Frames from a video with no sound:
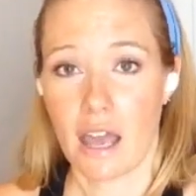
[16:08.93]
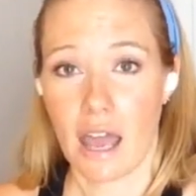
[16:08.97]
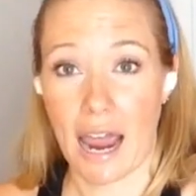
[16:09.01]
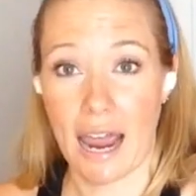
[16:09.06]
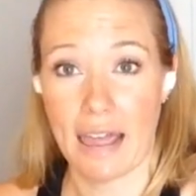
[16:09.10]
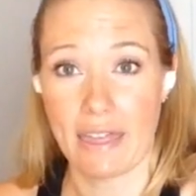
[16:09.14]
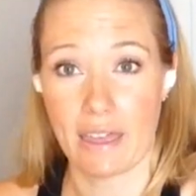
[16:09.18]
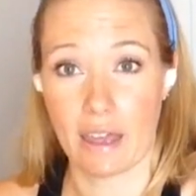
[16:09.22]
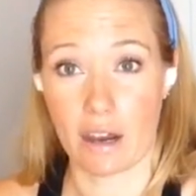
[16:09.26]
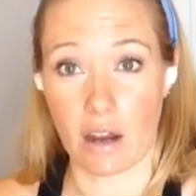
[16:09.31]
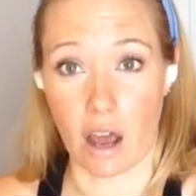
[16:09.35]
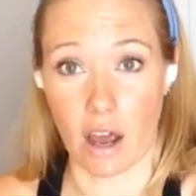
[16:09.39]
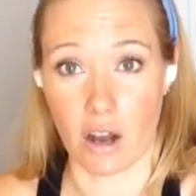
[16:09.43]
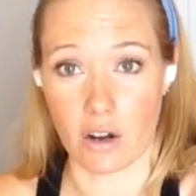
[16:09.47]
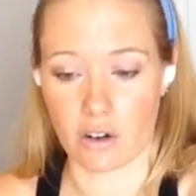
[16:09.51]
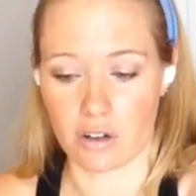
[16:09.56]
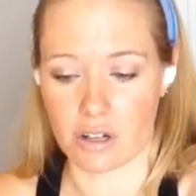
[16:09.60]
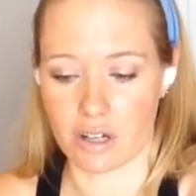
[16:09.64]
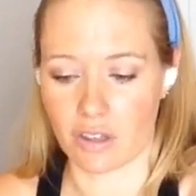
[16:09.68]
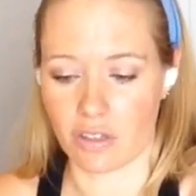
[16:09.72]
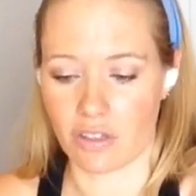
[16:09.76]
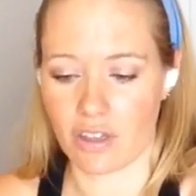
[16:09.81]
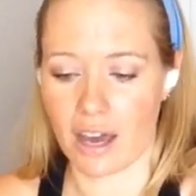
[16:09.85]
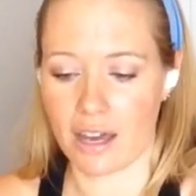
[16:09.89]
and then
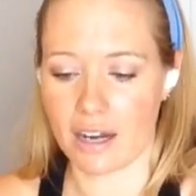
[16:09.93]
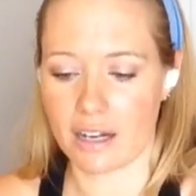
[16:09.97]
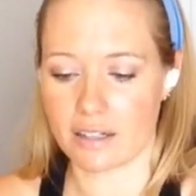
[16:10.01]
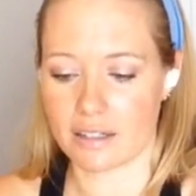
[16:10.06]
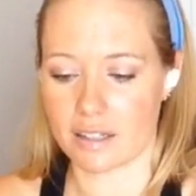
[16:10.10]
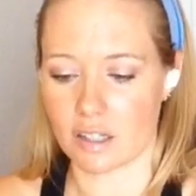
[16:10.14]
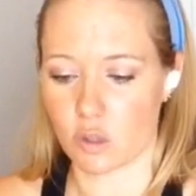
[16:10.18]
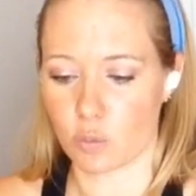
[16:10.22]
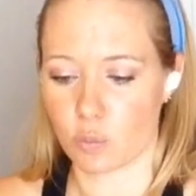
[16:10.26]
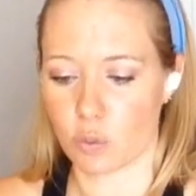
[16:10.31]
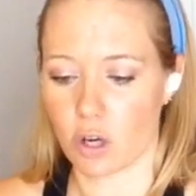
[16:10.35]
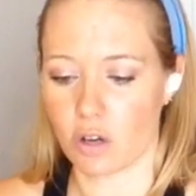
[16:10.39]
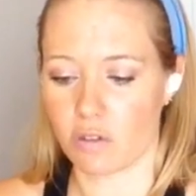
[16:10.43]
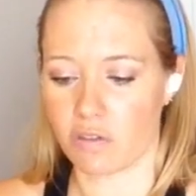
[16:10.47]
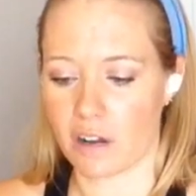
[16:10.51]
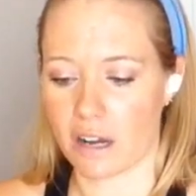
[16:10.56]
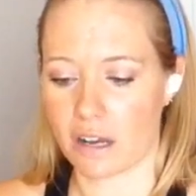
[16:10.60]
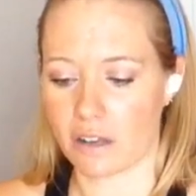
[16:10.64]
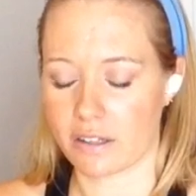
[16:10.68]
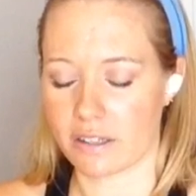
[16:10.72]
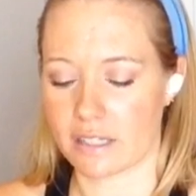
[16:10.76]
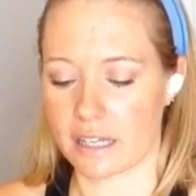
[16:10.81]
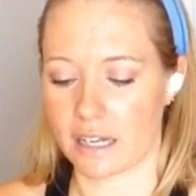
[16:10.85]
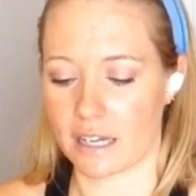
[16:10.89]
underneath that it says
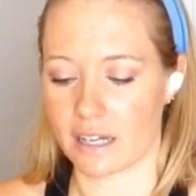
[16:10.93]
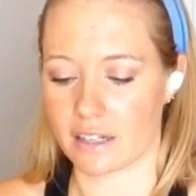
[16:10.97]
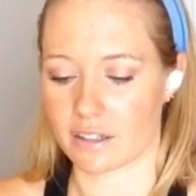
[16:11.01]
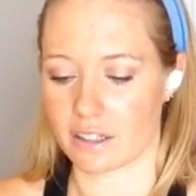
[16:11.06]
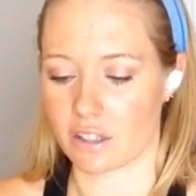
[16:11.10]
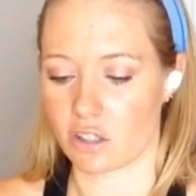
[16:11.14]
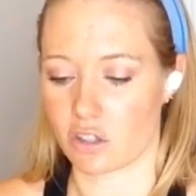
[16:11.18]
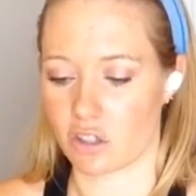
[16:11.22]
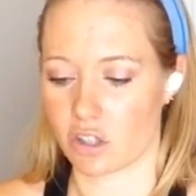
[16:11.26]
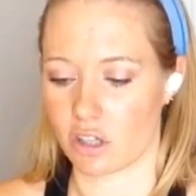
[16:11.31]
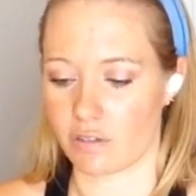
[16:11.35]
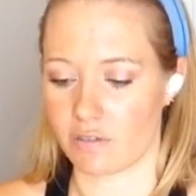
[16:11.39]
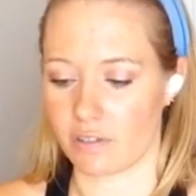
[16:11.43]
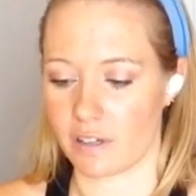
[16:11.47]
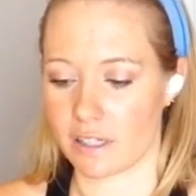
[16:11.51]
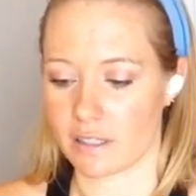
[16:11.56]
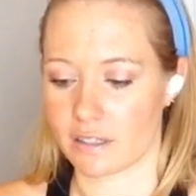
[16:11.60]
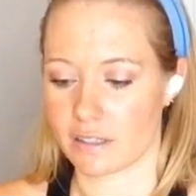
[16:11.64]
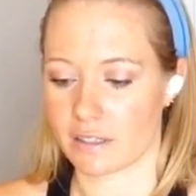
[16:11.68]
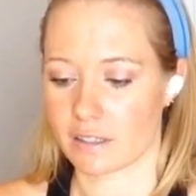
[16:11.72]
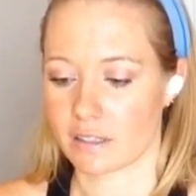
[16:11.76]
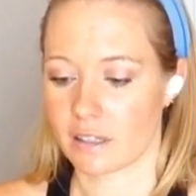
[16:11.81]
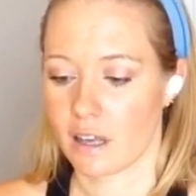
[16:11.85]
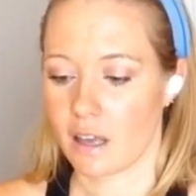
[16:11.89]
profile, settings, and
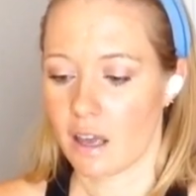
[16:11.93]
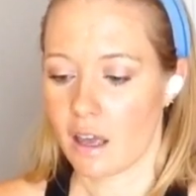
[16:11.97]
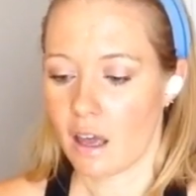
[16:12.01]
service.